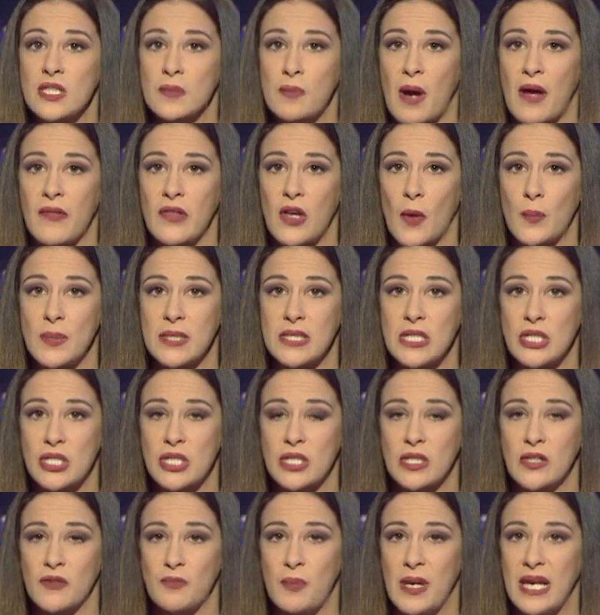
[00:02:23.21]
by the
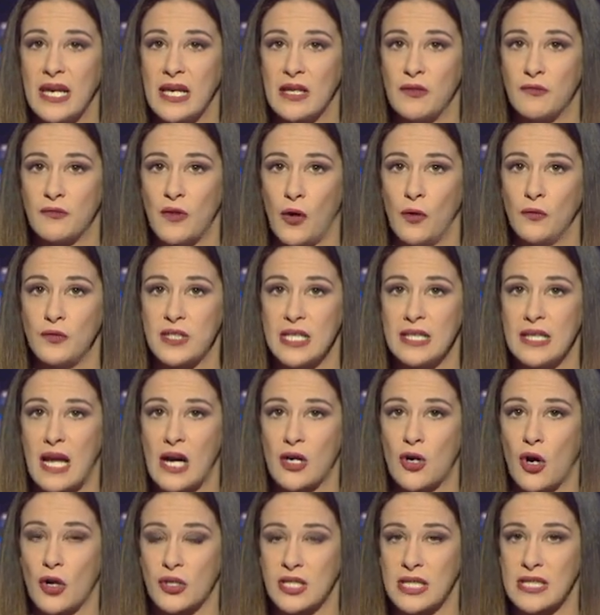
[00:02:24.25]
opposition of being involved in
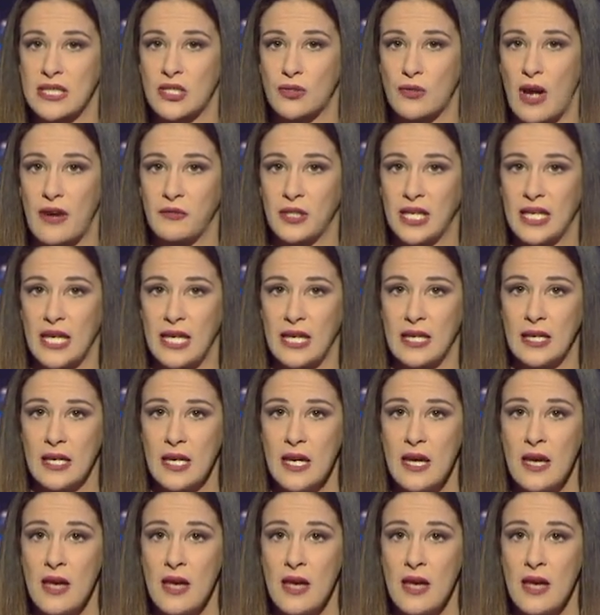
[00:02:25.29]
narcotics trafficking.